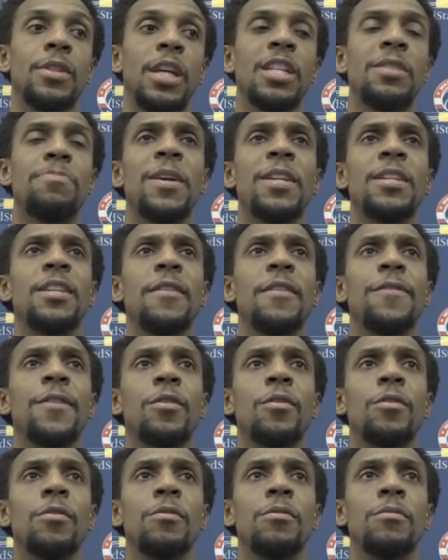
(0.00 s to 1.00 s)
it's been
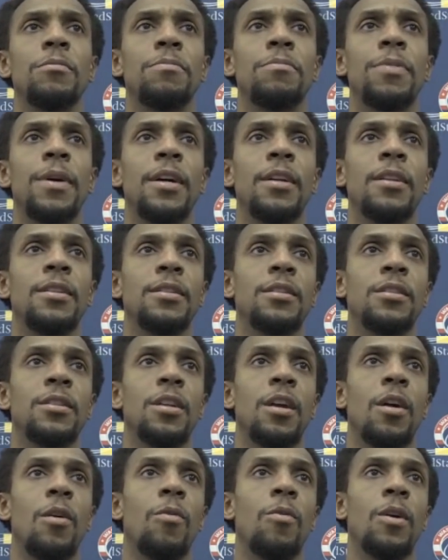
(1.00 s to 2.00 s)
difficult, but, you
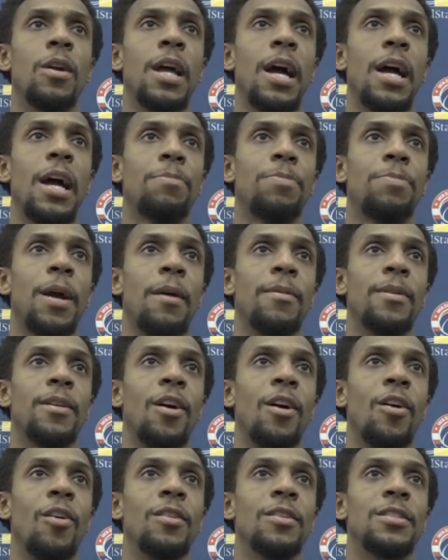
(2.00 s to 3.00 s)
know, we're not probably
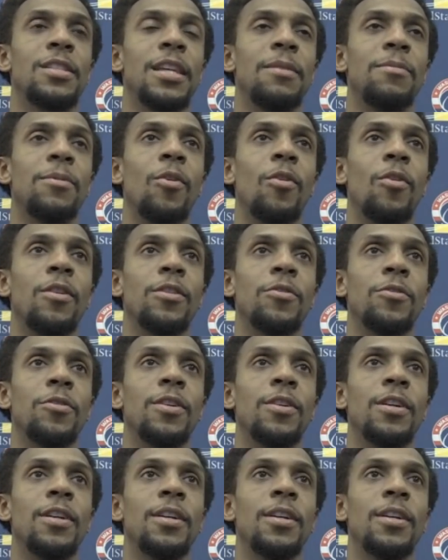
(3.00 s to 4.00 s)
the only team going
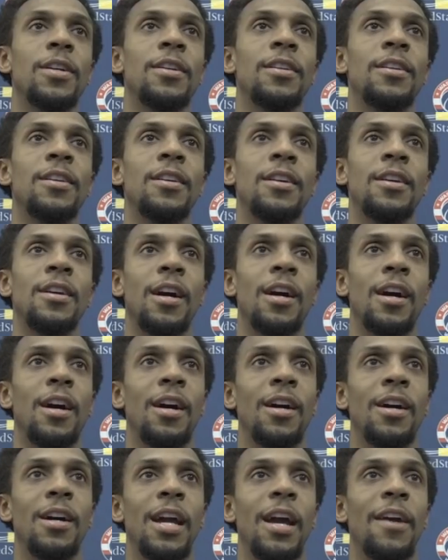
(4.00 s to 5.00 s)
through it.
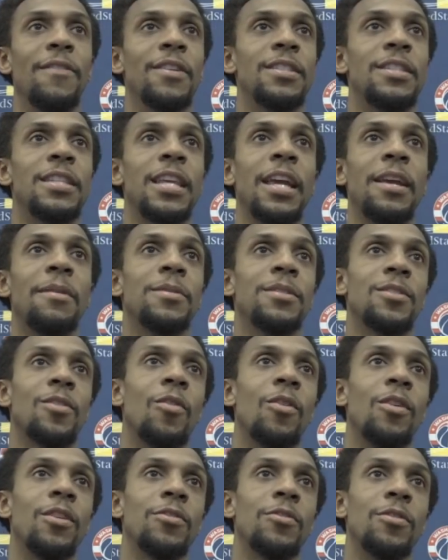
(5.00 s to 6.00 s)
Every team is
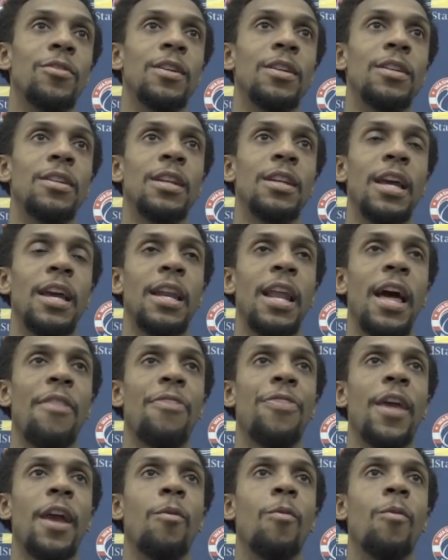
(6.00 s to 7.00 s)
going through it. And I
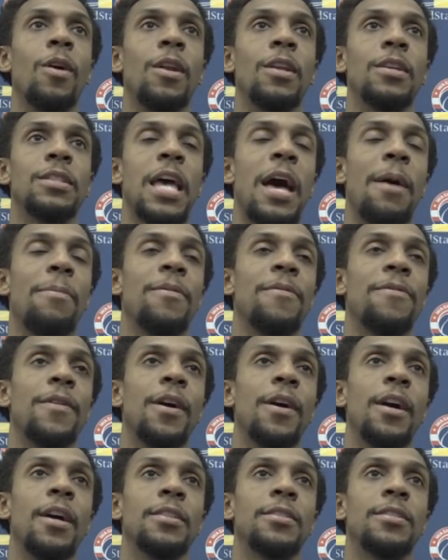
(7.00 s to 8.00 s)
think what has happened
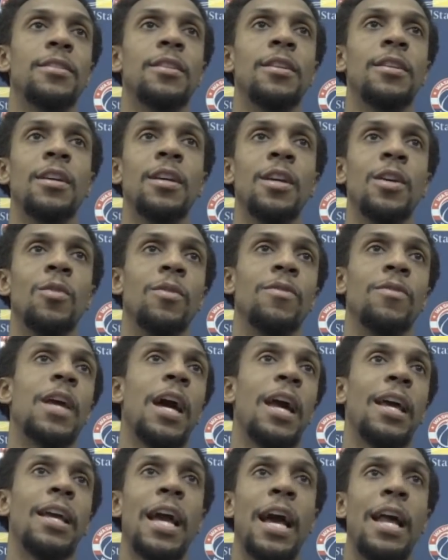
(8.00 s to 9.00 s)
for us, we've
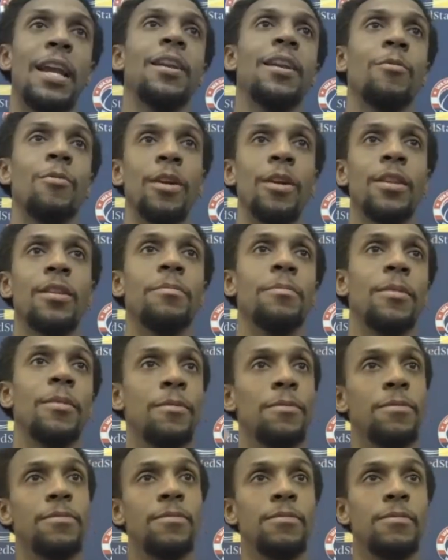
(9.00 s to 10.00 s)
kind of gotten in a rhythm of
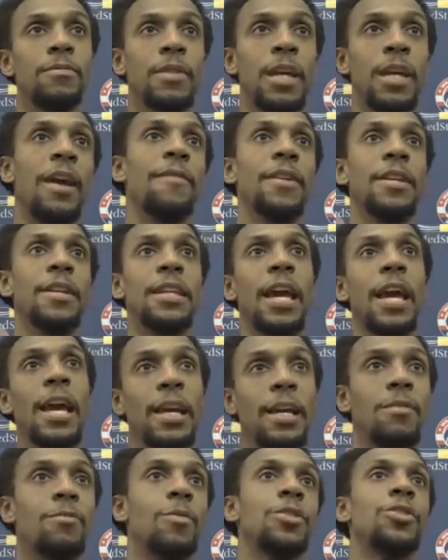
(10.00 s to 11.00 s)
every
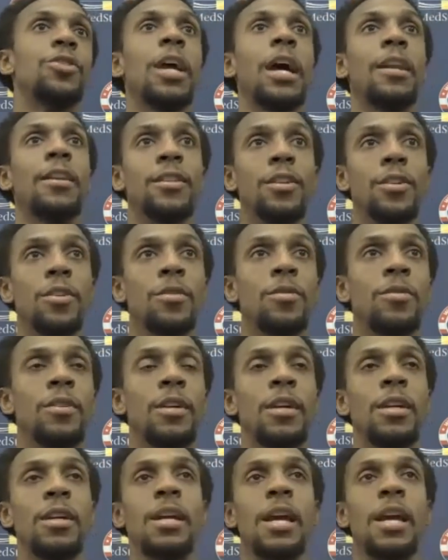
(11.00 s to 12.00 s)
day and what you got to do.
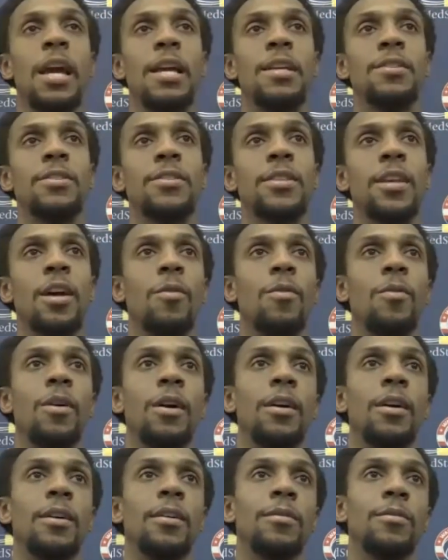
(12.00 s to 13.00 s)
And
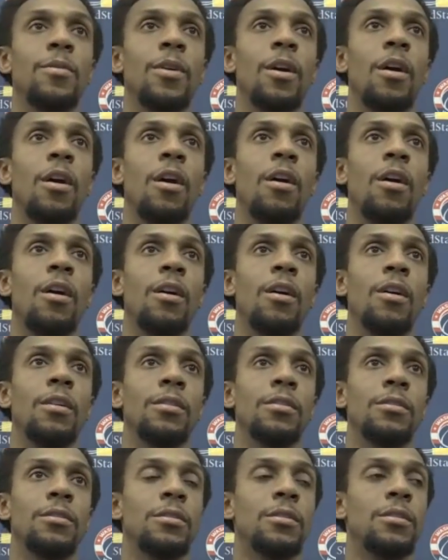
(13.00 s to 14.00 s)
so we're
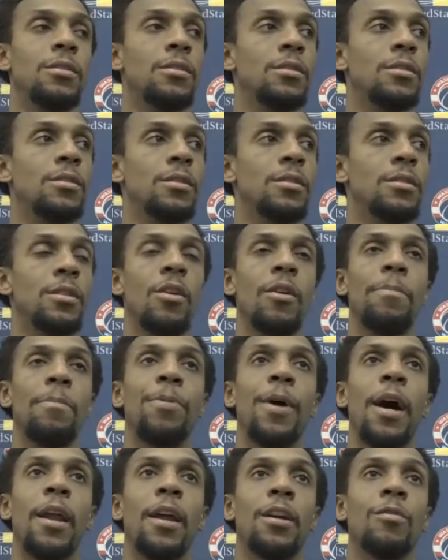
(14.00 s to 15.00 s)
all, you know,
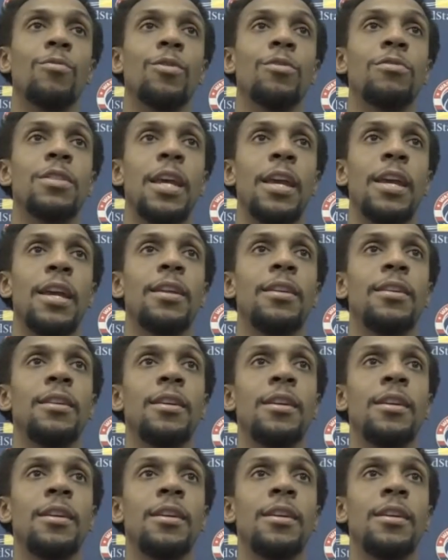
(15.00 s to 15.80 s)
a product of routine.